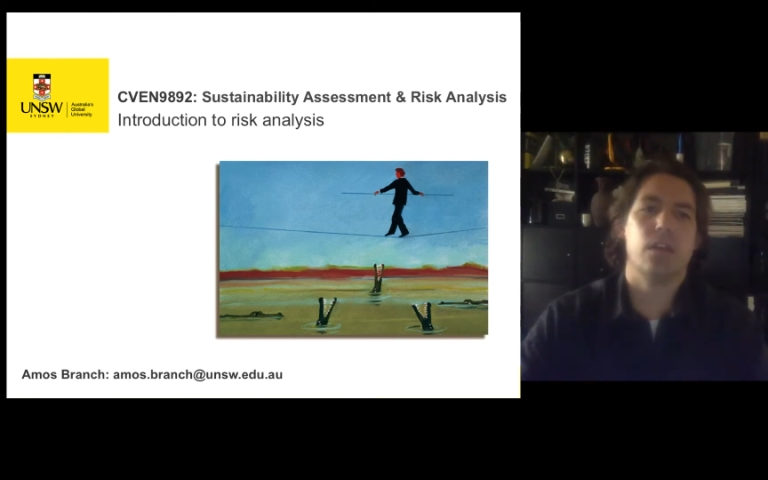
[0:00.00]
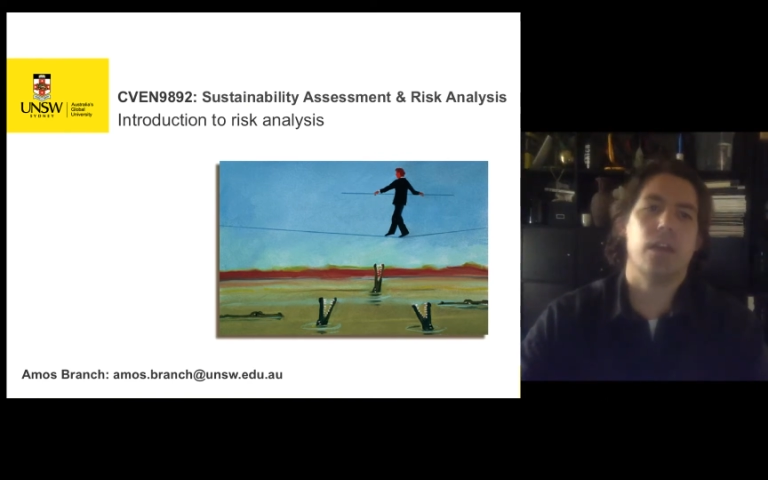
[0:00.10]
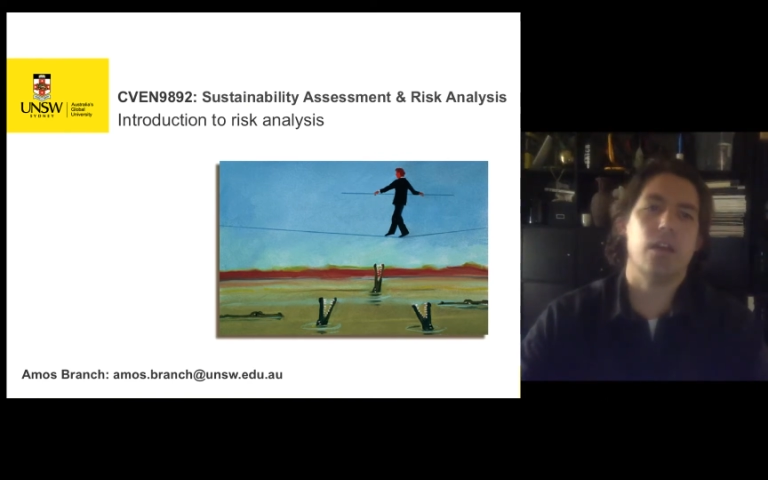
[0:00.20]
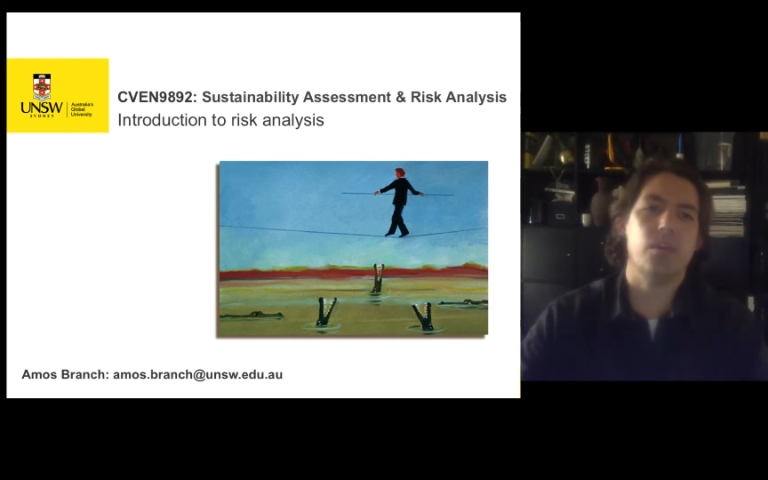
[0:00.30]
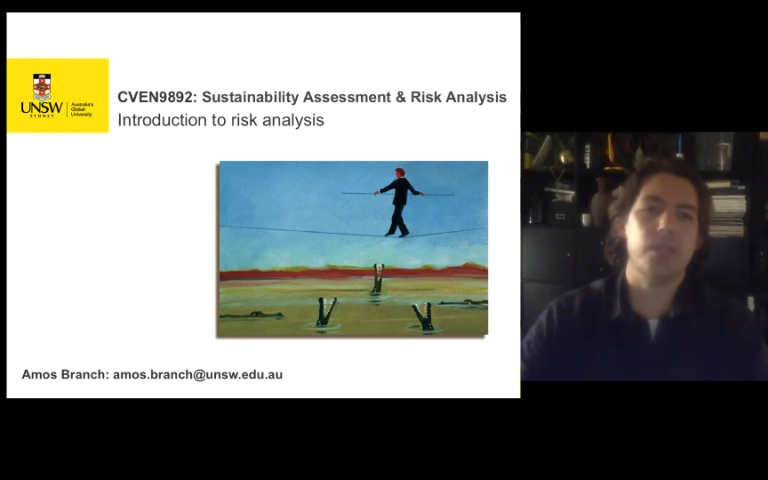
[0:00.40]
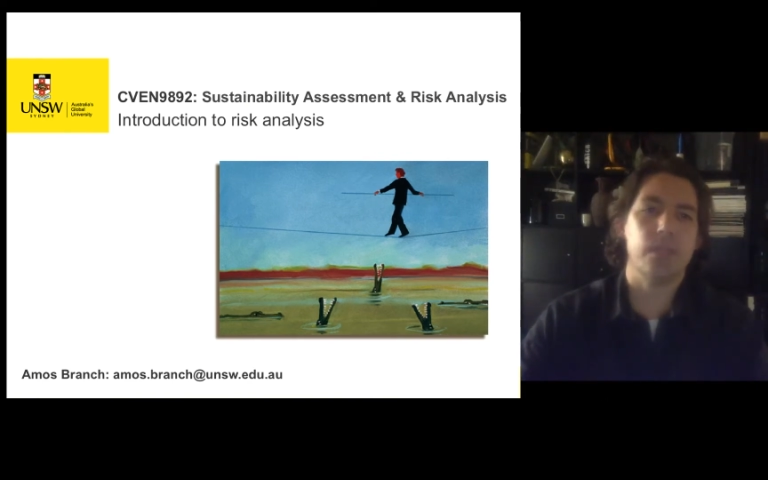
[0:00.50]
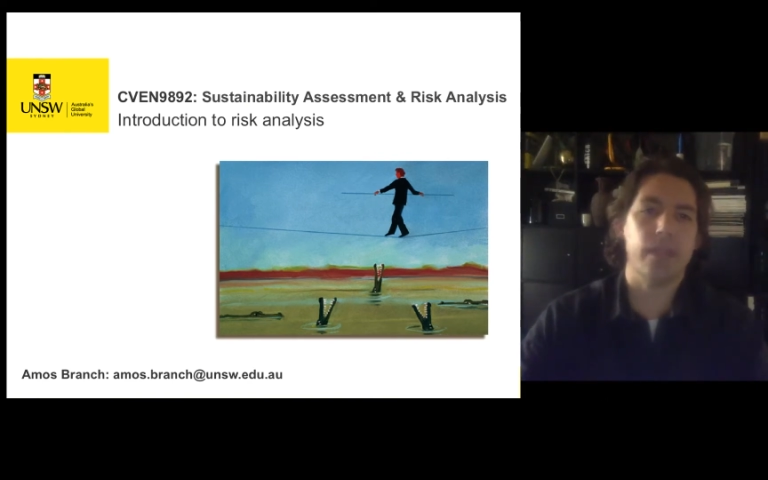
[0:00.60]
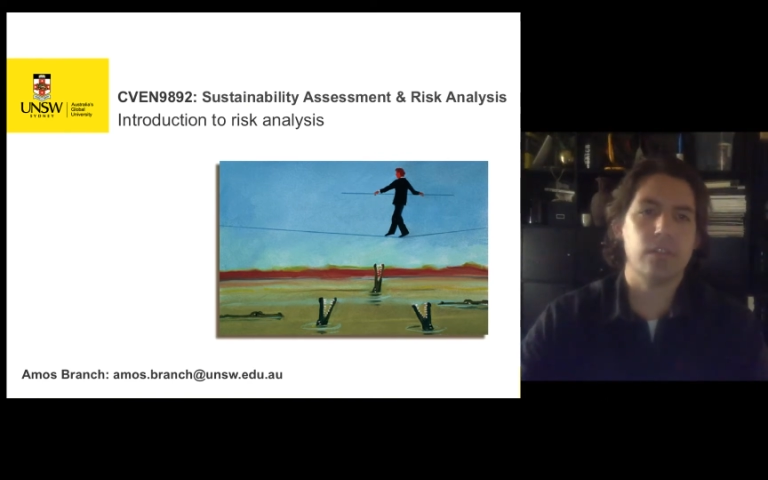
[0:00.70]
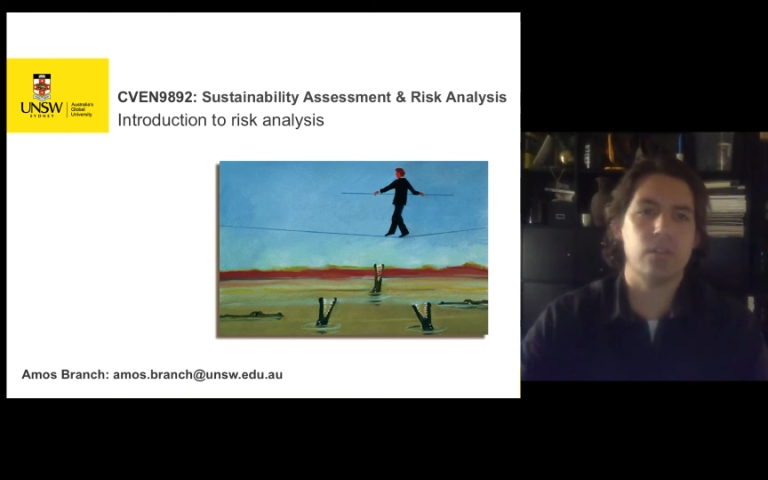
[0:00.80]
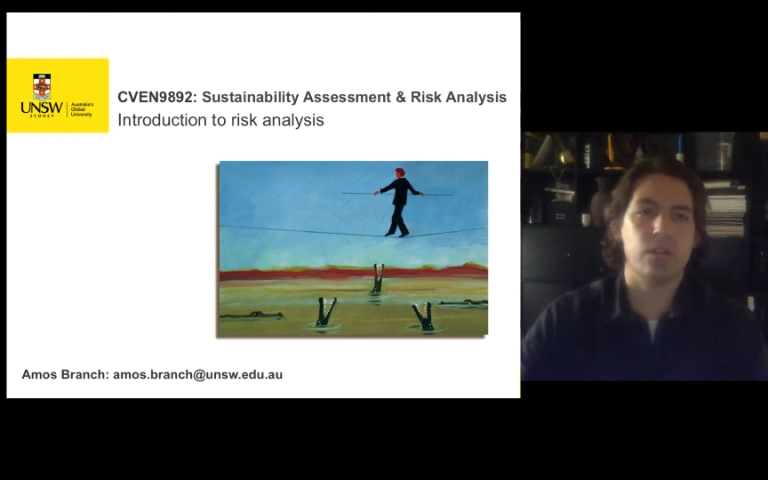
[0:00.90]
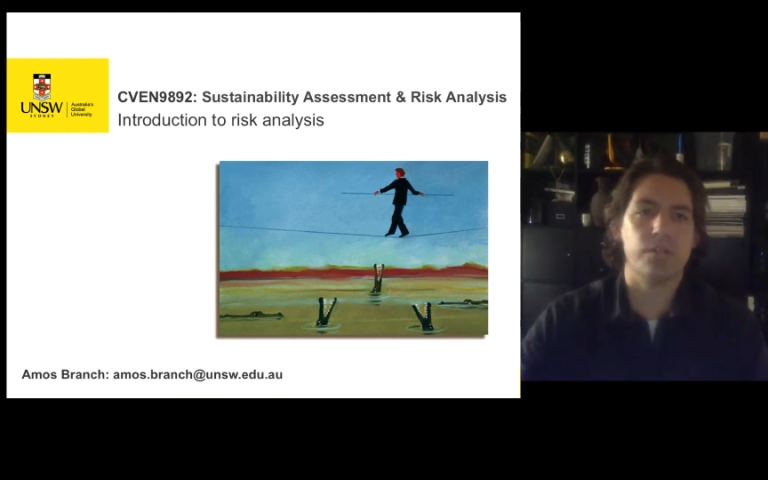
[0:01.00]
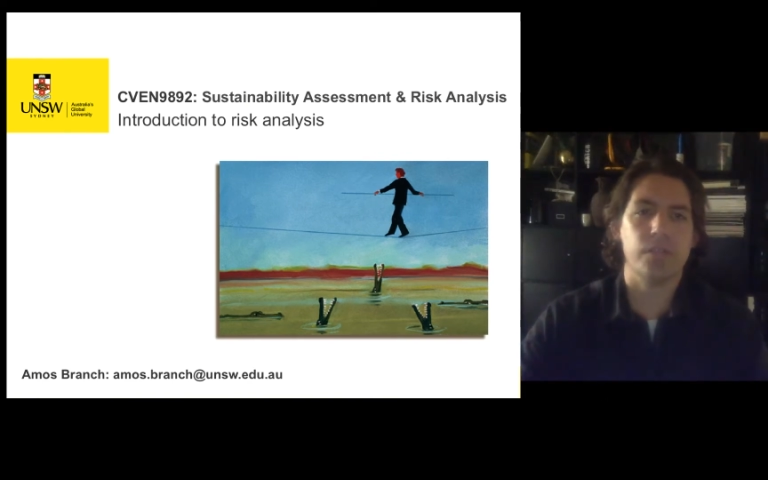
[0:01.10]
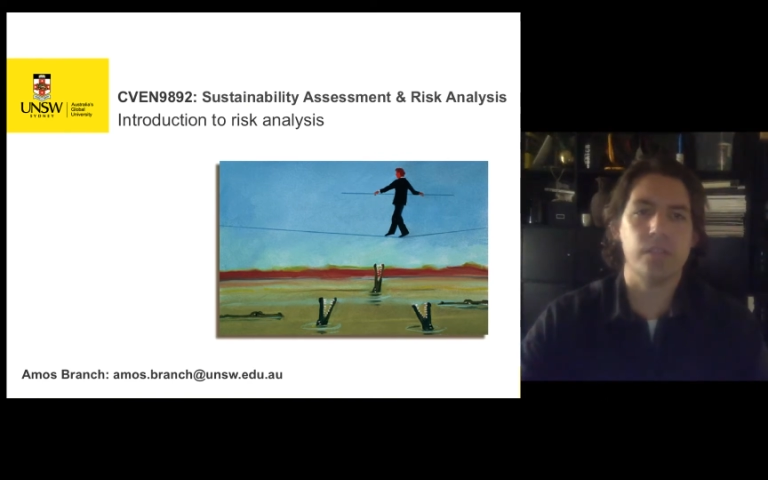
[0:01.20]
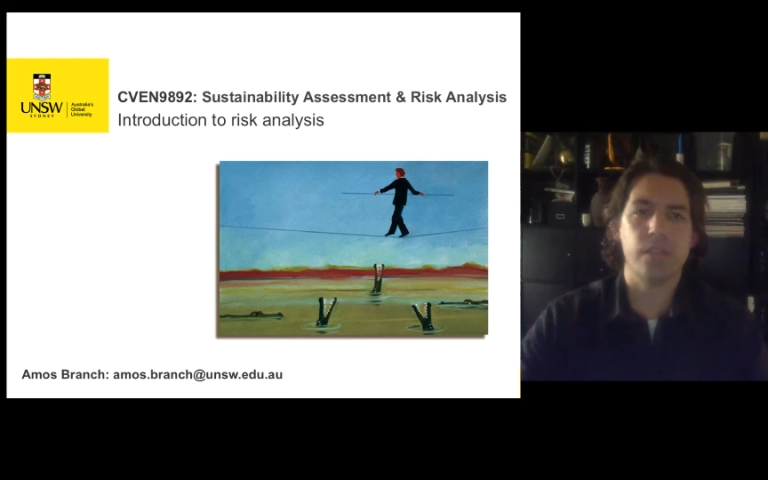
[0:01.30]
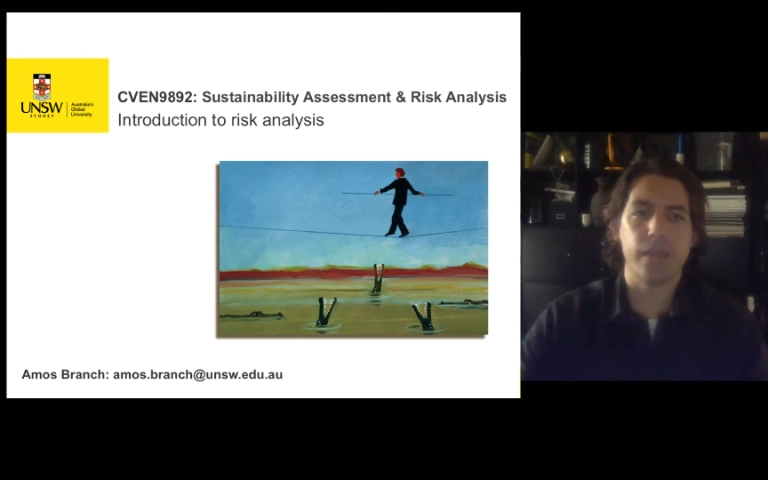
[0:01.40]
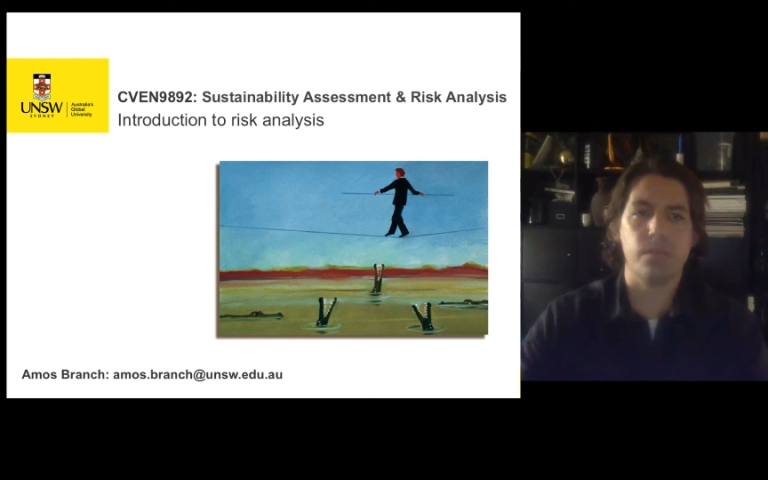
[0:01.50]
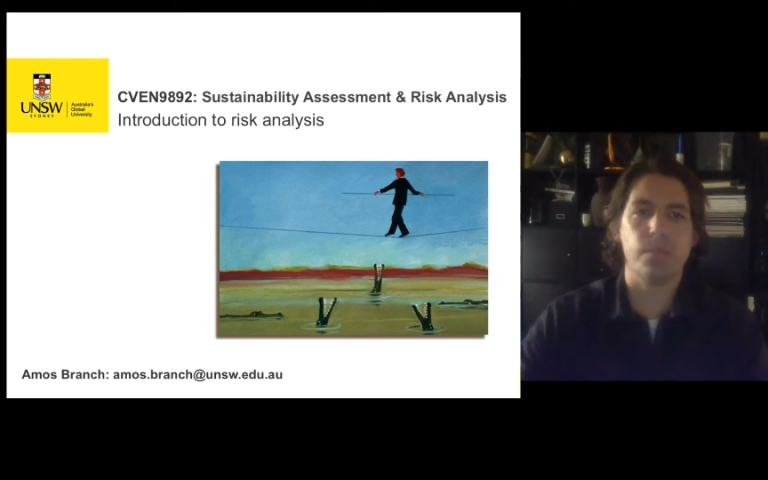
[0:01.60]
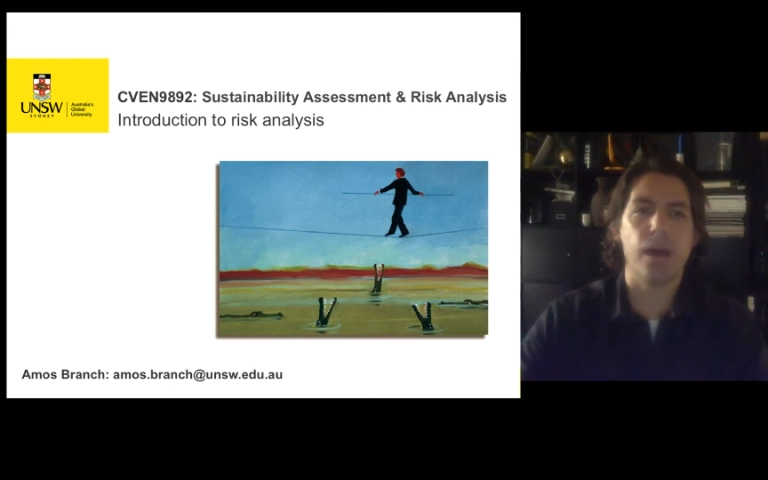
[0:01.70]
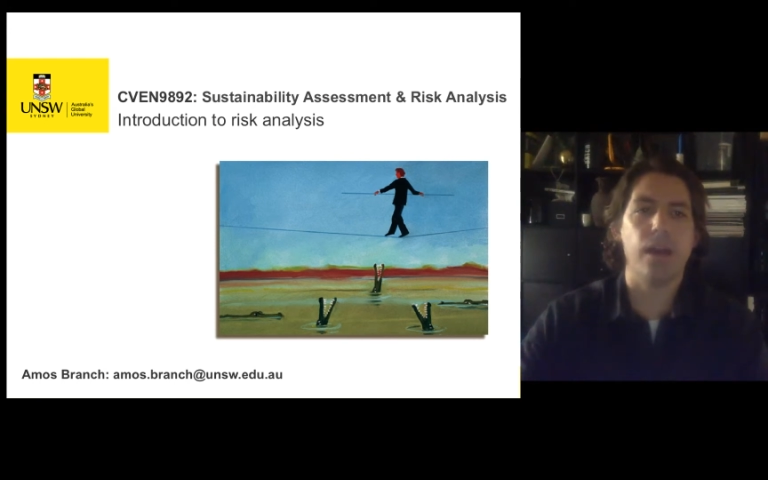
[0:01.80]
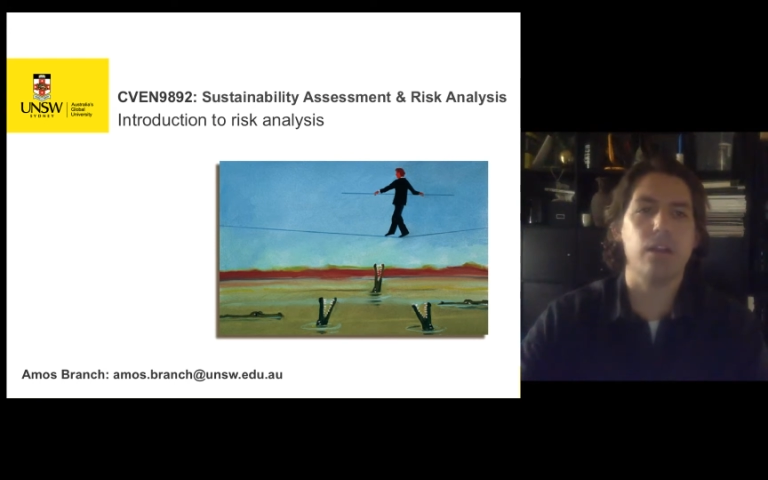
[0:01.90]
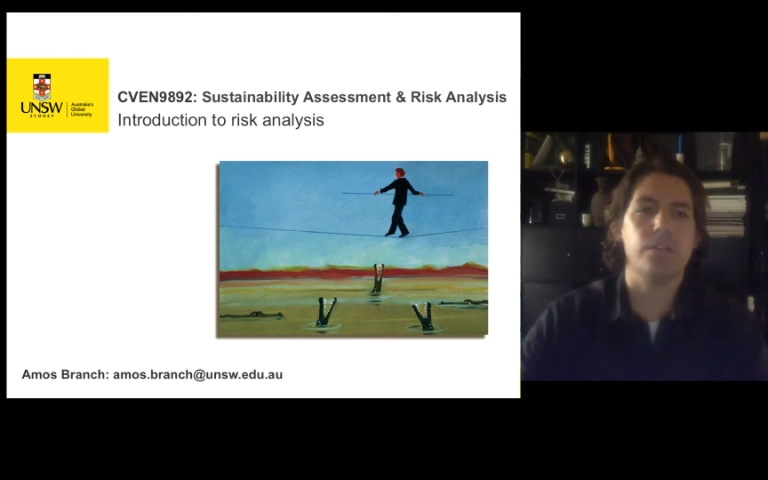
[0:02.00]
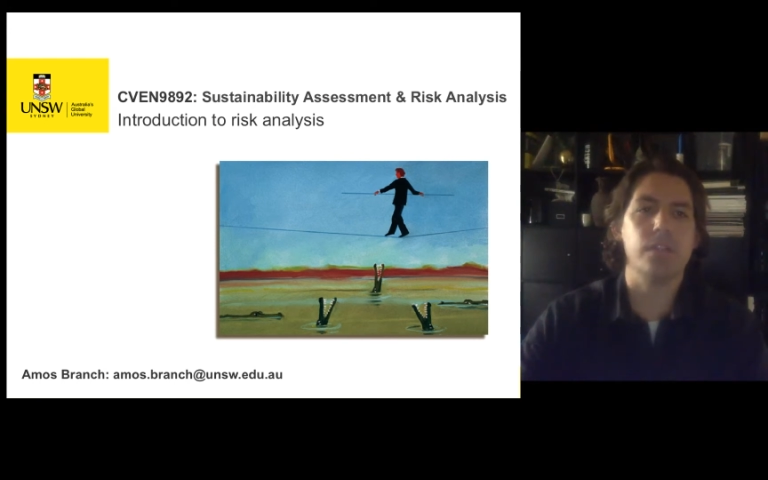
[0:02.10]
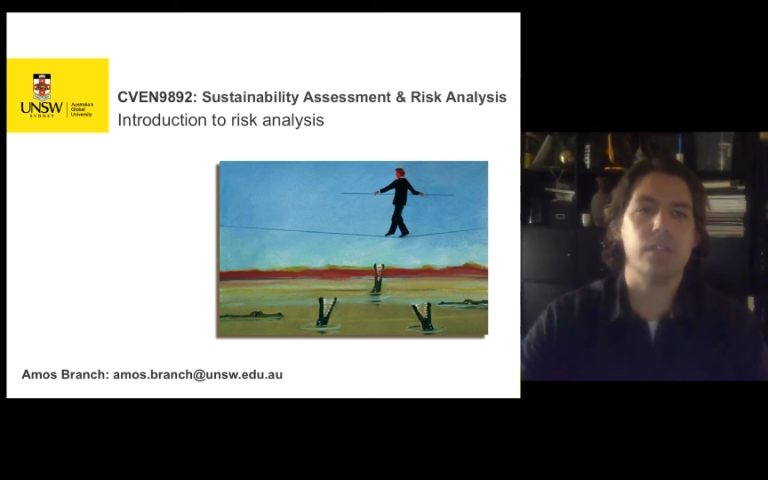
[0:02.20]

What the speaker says: and I'll be the lecturer for the second part of the